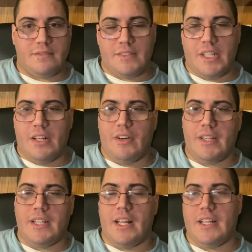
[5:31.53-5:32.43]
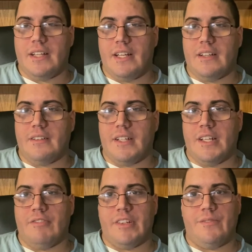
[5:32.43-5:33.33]
you know, I, th I think
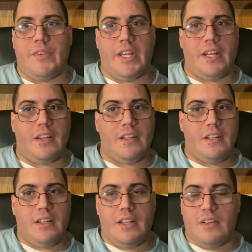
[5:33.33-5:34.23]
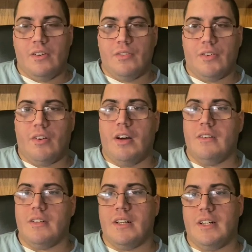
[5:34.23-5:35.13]
it would be
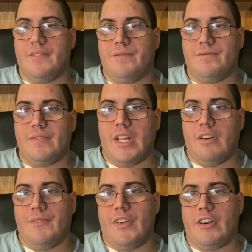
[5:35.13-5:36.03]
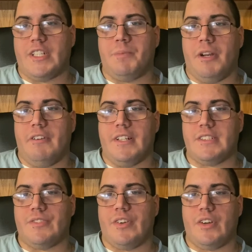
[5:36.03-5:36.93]
overall, um, you know, a better
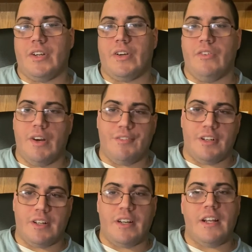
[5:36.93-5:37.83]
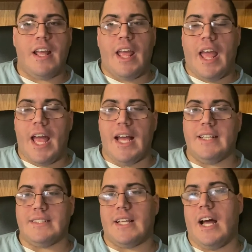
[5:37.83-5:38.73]
experience for whoever
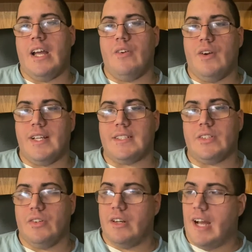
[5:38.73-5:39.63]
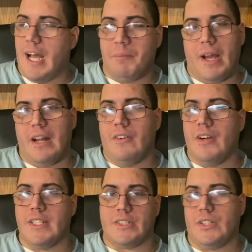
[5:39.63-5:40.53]
has iOS or iPad
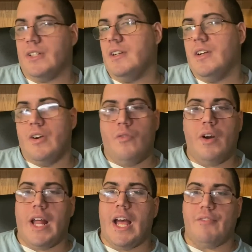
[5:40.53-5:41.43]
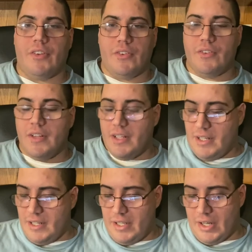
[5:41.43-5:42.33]
OS or what have you,
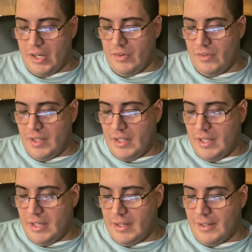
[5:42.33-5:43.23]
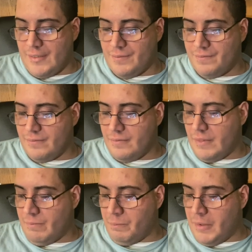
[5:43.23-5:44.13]
you know. Um,
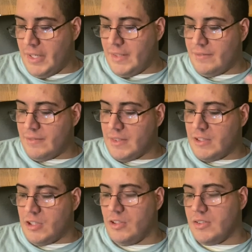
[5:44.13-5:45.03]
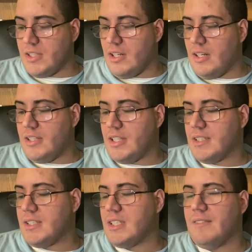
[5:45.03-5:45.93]
but those are
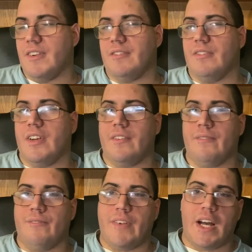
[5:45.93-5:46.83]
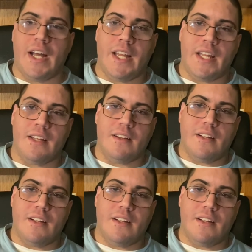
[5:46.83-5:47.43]
just some of my